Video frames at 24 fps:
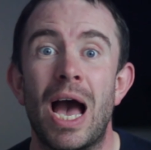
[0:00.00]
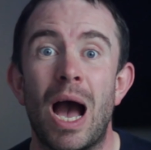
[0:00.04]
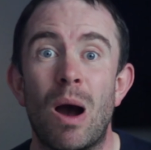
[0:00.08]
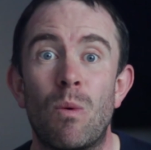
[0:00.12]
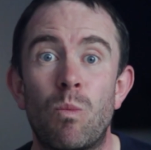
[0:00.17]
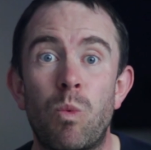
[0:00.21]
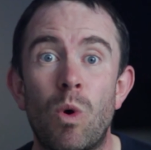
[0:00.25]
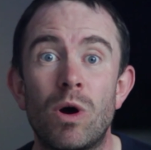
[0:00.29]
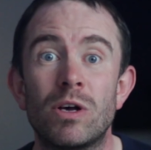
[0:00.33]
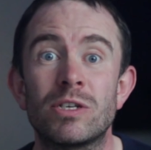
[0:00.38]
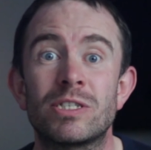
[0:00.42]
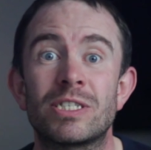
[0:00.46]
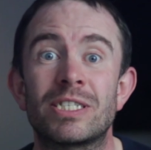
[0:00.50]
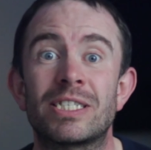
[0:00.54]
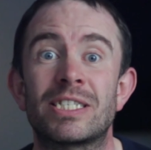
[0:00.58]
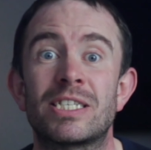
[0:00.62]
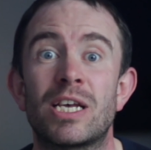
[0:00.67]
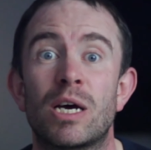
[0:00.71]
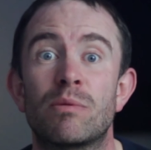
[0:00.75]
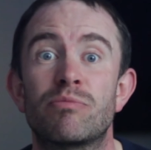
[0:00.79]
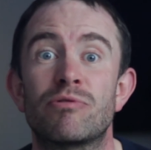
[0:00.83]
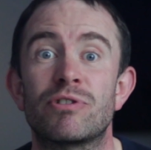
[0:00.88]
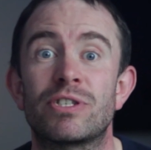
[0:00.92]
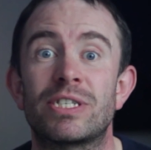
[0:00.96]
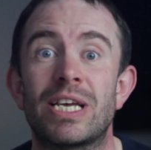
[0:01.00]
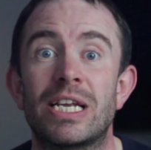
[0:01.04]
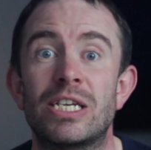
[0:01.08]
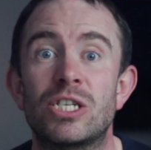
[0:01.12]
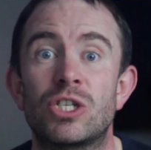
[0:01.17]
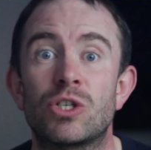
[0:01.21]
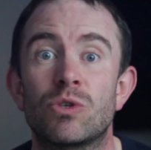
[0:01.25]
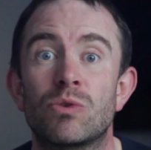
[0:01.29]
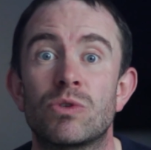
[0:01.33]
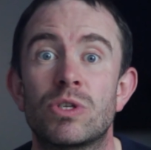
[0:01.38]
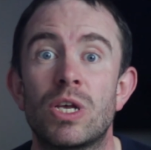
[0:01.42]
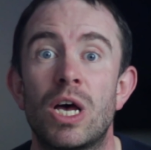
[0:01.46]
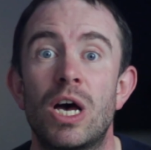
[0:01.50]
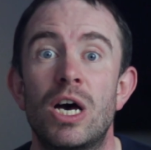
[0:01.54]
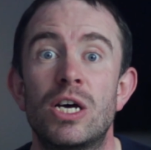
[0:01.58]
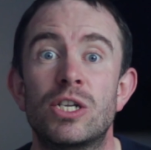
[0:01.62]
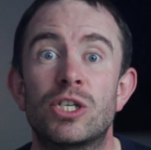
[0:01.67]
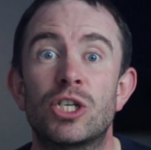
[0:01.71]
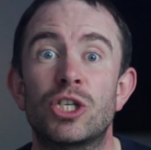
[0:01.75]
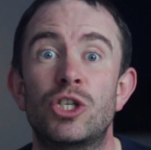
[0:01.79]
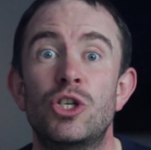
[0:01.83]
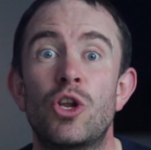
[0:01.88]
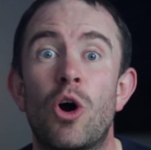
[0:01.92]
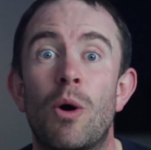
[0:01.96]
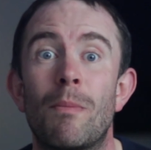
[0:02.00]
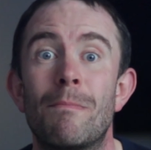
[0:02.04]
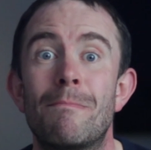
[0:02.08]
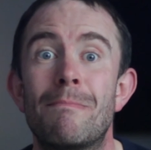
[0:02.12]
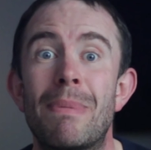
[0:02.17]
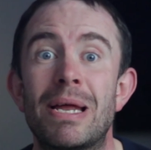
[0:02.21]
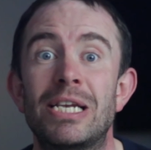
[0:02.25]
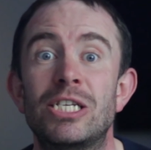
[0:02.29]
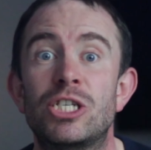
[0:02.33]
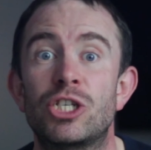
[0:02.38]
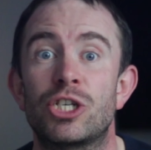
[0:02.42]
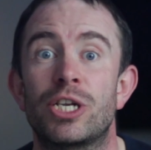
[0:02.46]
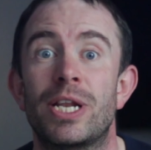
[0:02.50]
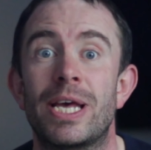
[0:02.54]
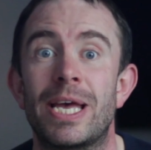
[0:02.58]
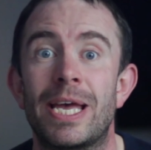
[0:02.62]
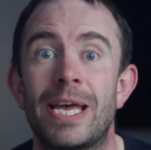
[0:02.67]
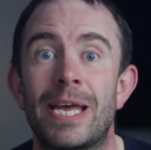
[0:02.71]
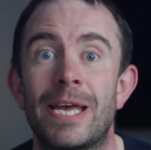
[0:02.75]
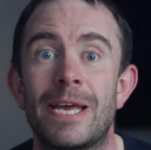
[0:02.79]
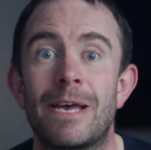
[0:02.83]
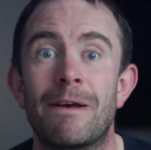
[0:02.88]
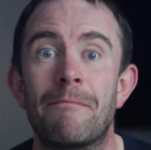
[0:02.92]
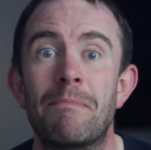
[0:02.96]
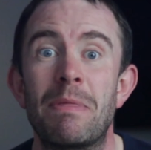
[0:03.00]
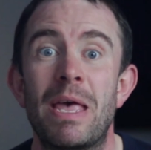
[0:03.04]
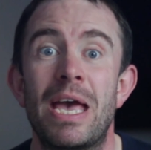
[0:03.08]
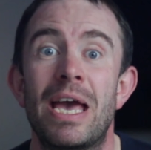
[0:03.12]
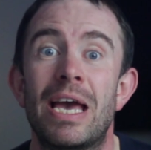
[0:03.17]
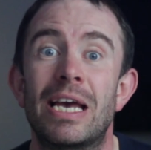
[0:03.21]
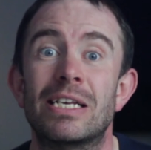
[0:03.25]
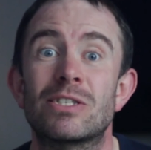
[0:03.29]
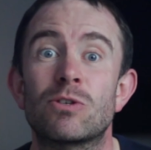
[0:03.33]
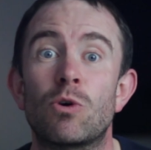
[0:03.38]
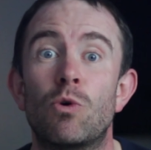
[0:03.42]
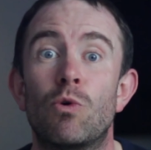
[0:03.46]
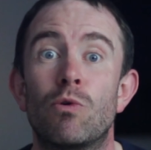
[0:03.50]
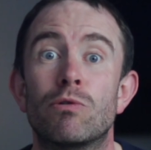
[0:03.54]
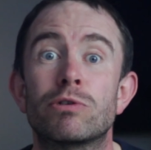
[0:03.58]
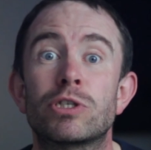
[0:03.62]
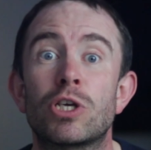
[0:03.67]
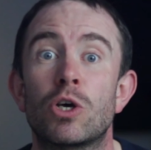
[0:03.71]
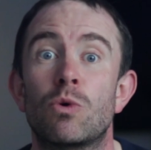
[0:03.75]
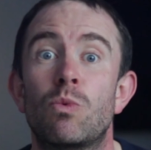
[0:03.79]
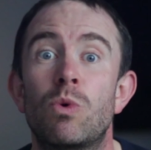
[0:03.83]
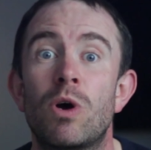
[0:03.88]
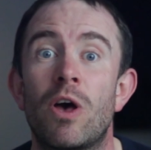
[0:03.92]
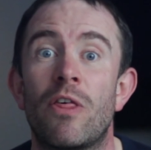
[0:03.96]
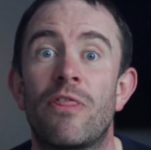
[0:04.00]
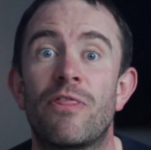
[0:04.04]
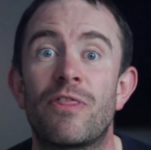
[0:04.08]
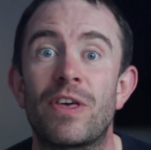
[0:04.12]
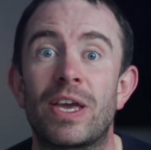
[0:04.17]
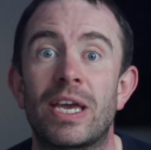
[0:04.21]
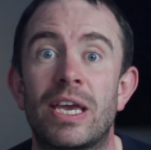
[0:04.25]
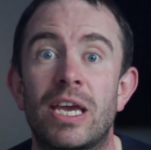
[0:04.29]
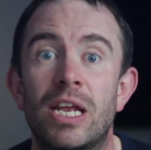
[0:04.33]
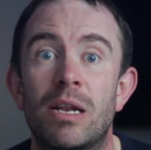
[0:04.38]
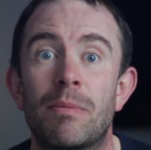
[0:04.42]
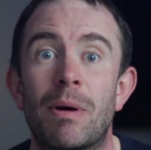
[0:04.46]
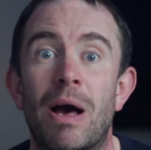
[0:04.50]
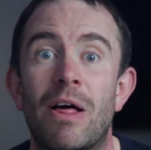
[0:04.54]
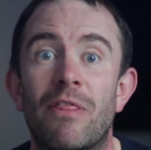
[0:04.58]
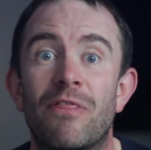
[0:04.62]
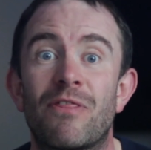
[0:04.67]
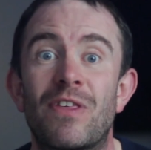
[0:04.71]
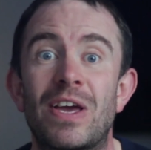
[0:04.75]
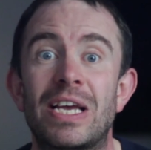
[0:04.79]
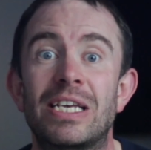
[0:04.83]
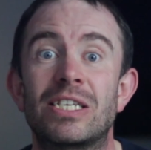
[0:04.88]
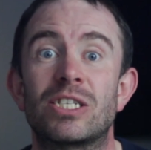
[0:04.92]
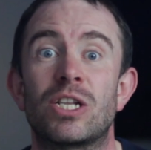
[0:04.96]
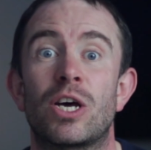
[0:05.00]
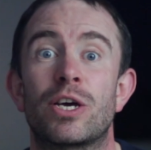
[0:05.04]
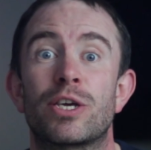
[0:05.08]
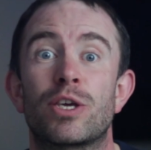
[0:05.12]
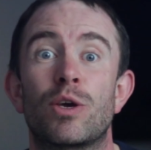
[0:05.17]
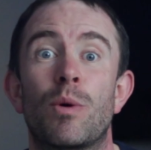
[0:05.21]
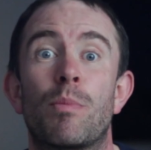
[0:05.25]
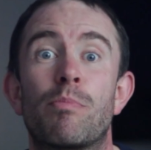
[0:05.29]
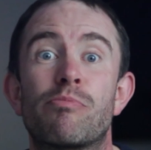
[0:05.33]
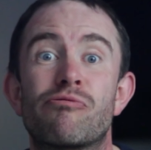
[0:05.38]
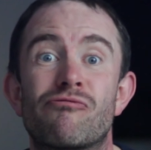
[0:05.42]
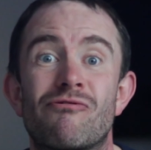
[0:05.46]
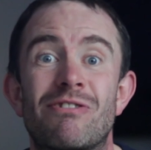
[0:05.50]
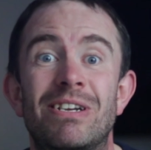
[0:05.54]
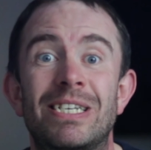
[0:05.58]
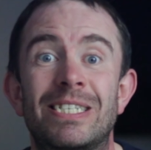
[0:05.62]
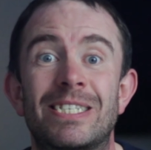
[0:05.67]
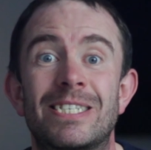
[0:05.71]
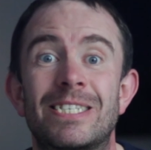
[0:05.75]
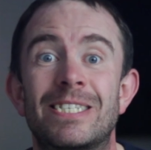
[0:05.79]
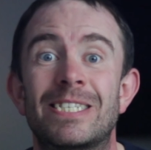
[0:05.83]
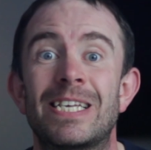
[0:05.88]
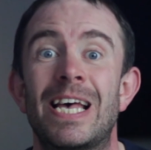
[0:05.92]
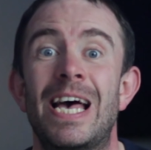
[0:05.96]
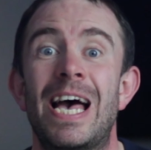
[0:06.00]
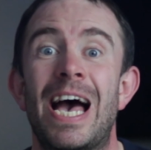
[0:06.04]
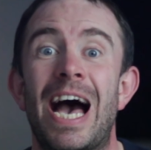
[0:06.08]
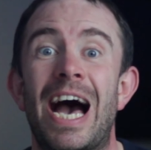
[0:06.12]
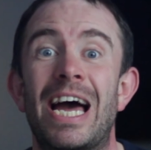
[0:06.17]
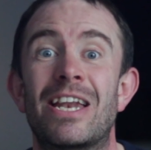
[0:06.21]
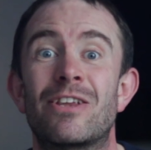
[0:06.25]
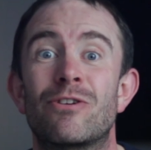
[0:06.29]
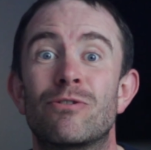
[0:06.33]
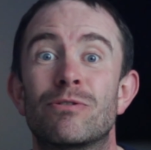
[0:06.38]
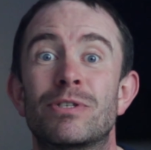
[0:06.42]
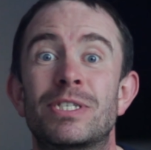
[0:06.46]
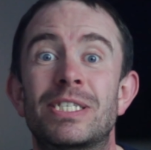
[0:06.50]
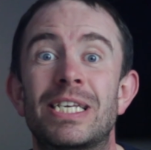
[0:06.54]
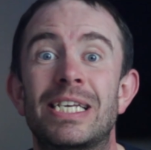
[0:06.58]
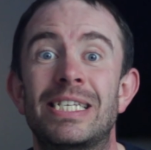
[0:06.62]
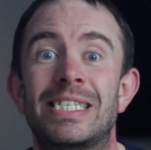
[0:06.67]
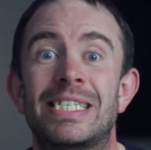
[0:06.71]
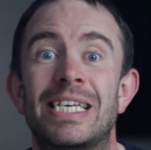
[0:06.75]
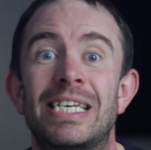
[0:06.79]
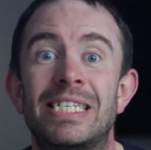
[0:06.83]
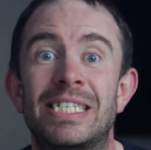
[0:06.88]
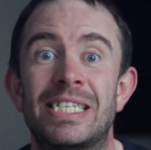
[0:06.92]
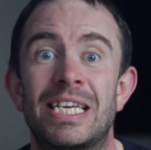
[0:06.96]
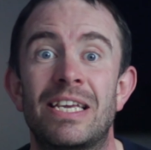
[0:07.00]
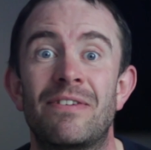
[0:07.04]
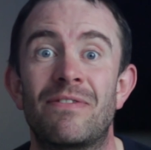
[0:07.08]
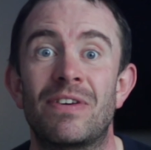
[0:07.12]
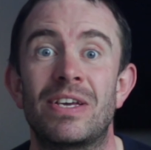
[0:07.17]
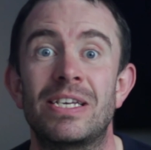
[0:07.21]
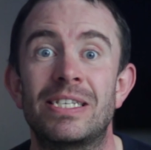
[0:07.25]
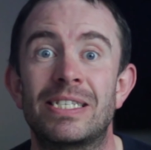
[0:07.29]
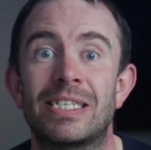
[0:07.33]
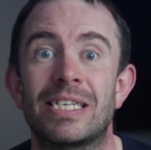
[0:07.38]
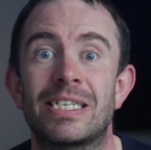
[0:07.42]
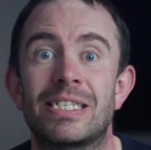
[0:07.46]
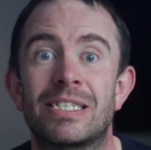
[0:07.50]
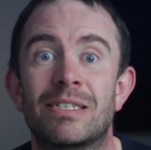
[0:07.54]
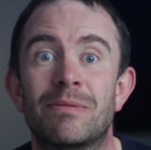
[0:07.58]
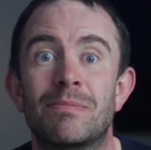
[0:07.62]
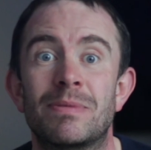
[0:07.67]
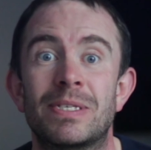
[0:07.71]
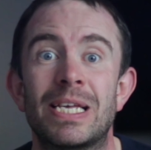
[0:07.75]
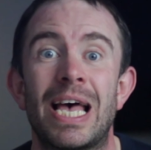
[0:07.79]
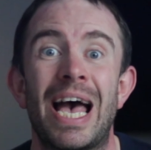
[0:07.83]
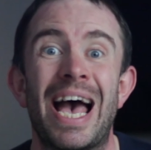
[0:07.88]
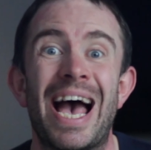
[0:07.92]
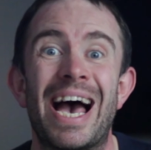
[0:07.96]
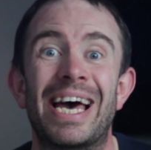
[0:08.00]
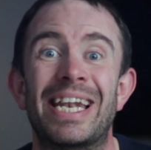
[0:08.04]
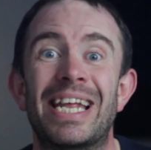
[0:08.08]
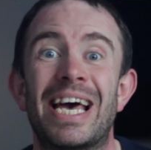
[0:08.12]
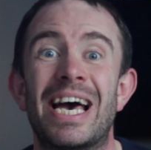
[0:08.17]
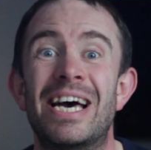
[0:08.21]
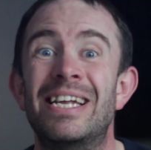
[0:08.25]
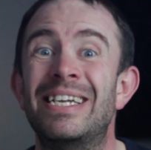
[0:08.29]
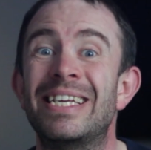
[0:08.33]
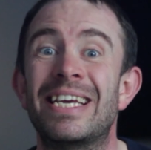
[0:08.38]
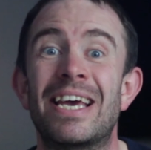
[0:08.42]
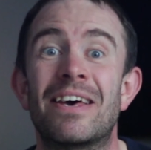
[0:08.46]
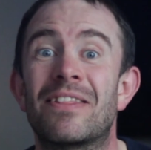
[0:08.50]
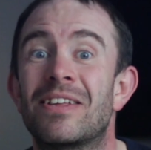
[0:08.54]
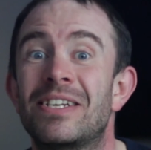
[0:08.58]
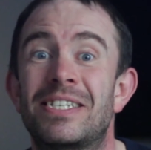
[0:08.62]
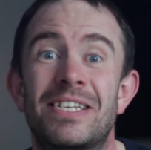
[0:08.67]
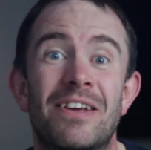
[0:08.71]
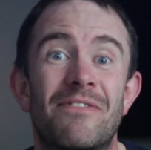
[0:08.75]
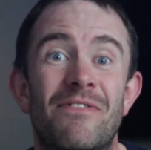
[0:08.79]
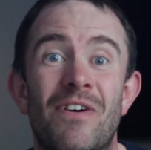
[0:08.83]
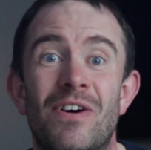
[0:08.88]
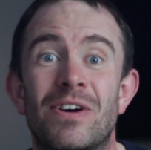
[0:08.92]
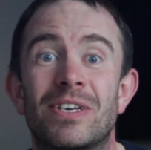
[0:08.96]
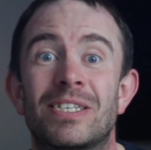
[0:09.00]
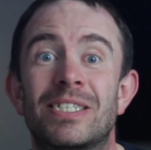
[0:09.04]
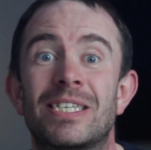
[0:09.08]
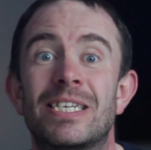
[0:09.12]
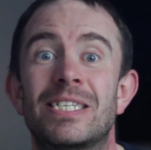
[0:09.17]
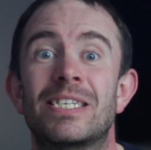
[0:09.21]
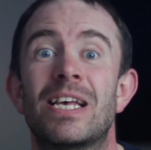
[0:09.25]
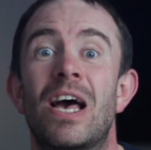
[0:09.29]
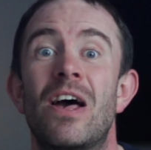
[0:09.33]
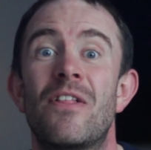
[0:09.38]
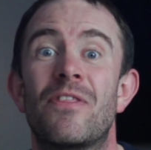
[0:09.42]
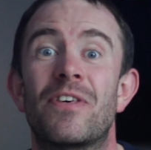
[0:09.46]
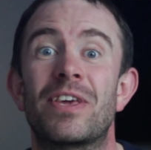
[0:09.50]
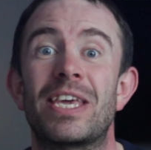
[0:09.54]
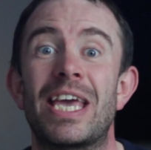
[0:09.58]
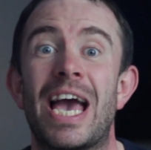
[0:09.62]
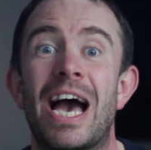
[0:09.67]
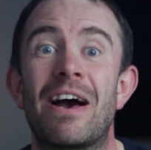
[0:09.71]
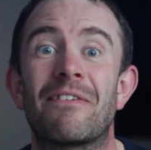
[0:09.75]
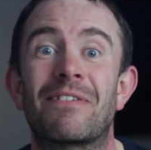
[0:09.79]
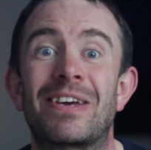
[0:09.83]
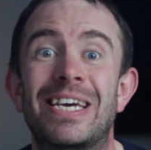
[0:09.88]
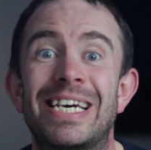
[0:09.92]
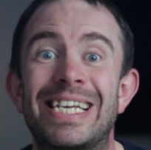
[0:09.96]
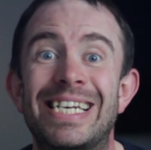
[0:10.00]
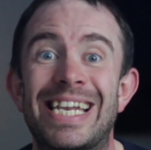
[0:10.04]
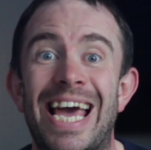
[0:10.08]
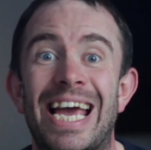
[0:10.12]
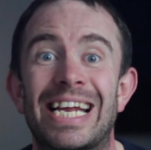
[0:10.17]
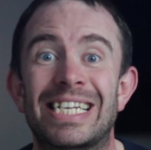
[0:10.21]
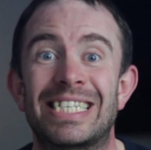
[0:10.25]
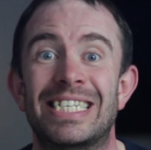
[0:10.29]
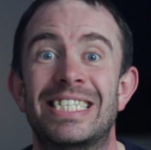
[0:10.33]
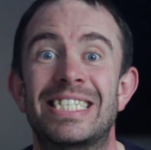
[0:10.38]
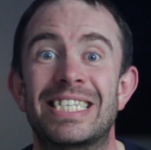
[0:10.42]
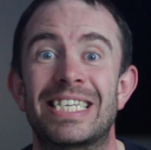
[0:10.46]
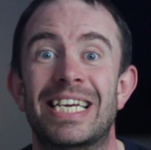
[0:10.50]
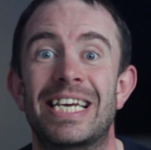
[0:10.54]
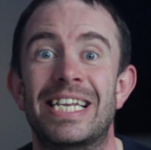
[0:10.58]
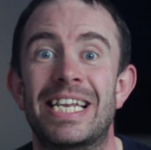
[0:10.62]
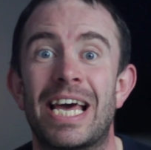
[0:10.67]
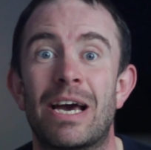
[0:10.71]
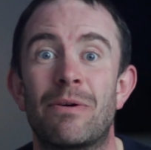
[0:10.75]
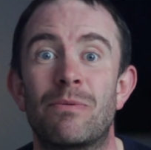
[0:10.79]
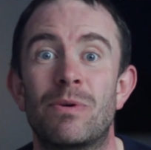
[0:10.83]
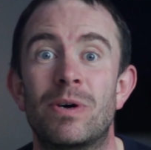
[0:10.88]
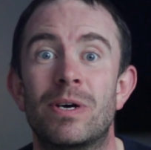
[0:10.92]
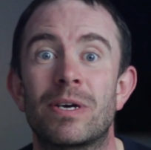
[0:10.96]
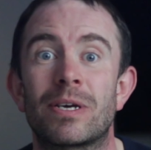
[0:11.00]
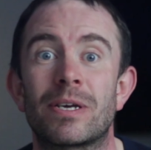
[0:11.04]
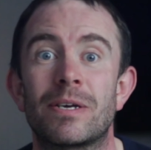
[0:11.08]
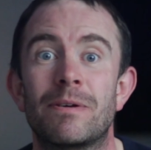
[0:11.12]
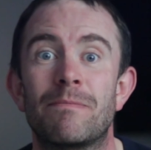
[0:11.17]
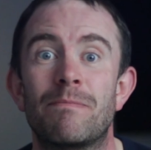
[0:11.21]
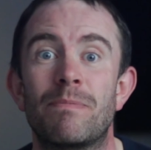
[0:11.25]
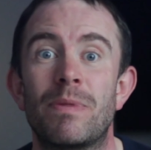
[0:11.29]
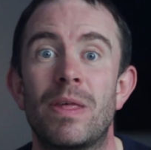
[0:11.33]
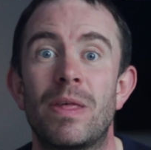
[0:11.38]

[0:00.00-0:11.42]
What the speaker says: And whilst Cyber Essentials did not mention it here, it's also worth thinking about things like your printers and your CCTV systems and any other devices that you have connected to your network.